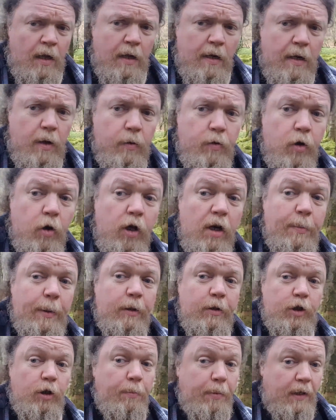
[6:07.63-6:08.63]
Now talking
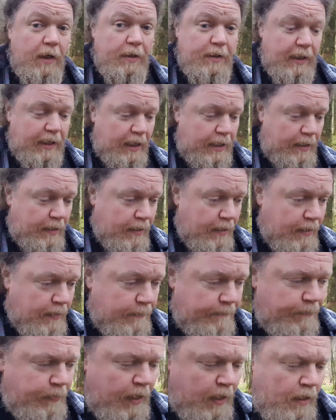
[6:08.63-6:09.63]
about jump cuts again,
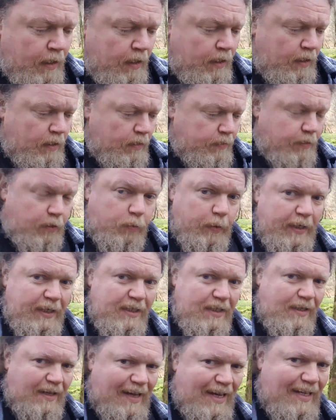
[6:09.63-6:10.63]
they're quite
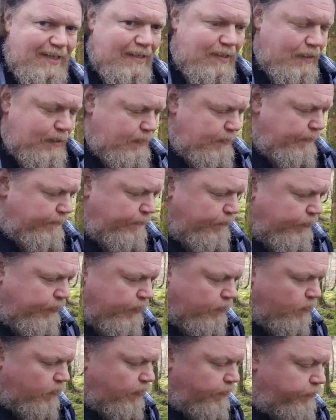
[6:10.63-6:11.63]
easy to hide.
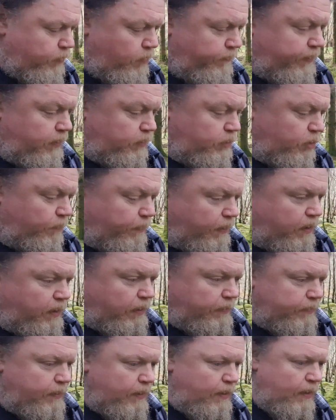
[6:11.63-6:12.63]
If you have a jump
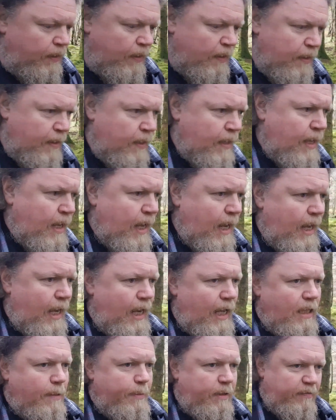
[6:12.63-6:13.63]
cut
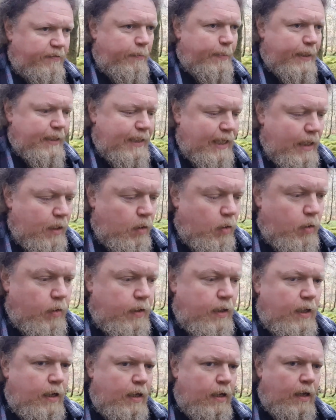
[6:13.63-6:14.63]
in the middle of a bit of
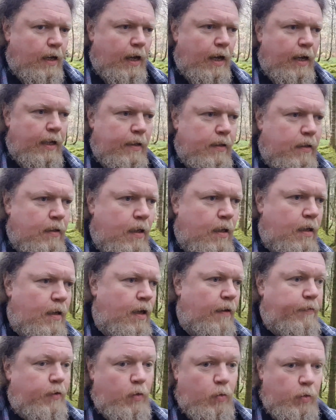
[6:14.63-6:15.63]
dialogue, and
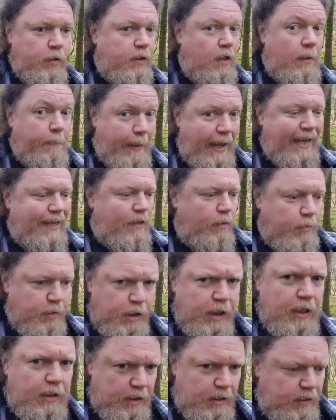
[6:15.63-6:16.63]
if you notice that the background
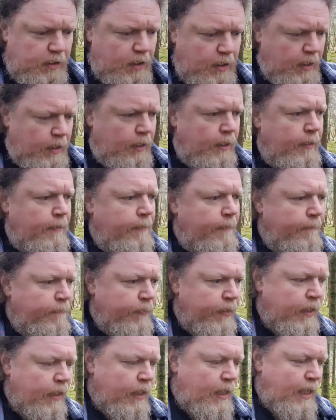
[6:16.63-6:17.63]
changes
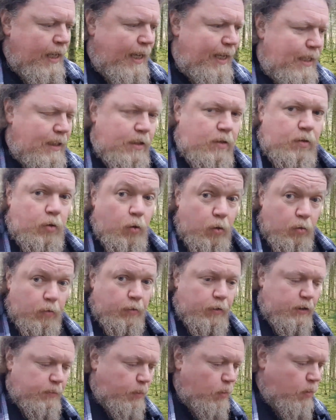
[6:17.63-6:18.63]
and it's too
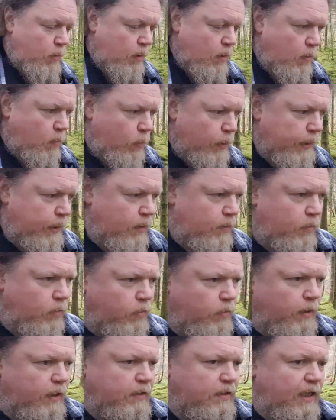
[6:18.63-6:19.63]
noticeable, what you can
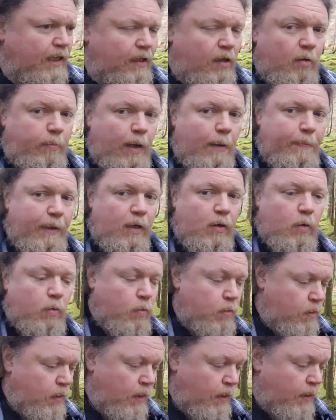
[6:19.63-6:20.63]
do is take a little bit of B-roll,
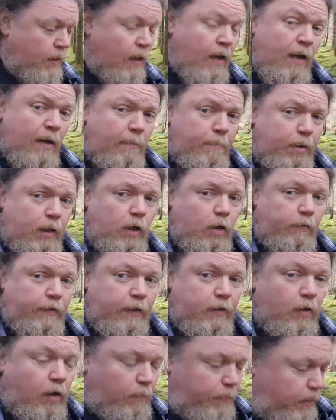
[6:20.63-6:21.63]
play it over
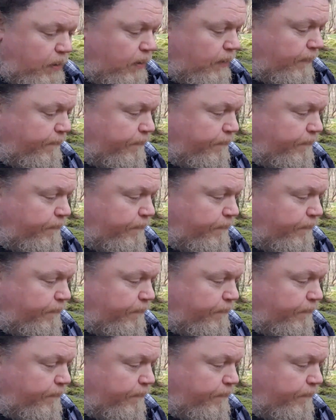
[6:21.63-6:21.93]
the top.